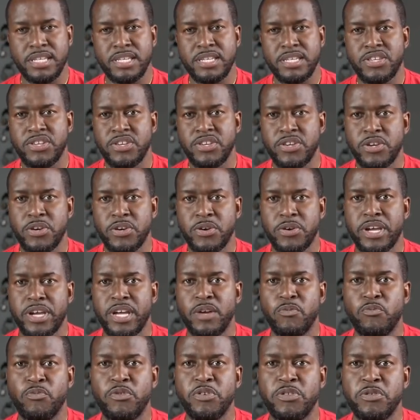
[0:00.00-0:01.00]
E here,
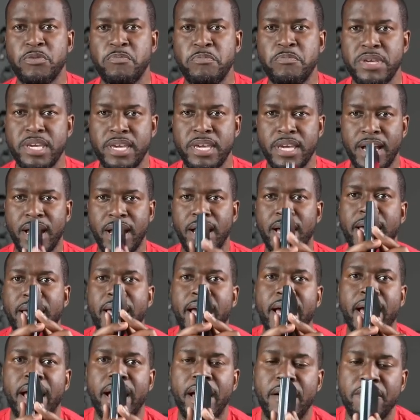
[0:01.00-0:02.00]
and with me I
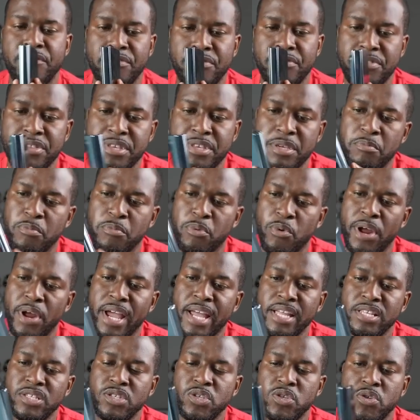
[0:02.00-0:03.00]
have the
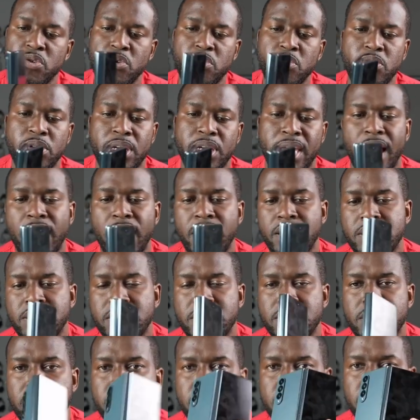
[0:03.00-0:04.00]
brand new
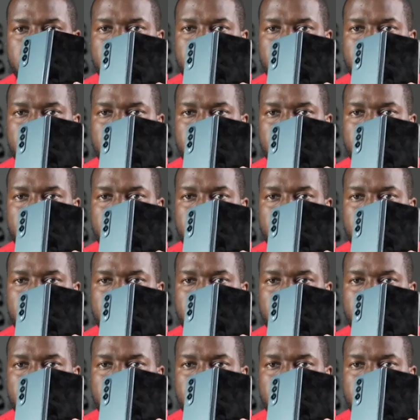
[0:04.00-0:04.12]
Galaxy